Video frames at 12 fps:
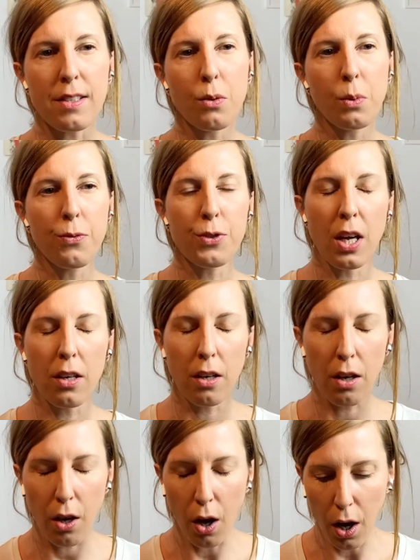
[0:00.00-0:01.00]
So we've done a
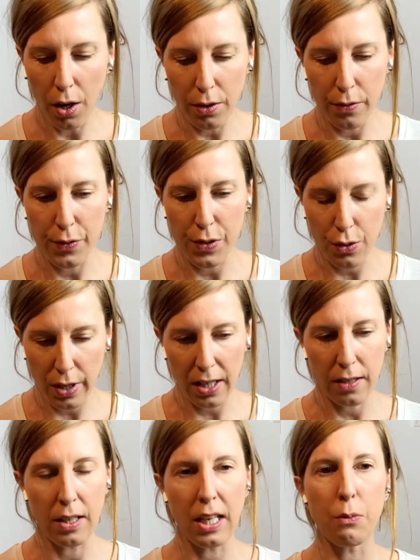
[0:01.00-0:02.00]
lot of
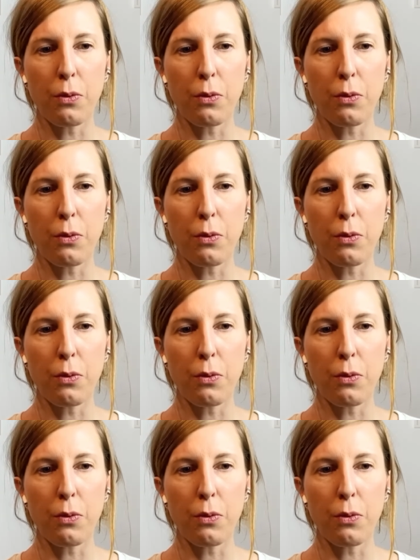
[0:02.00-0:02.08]
strengthening,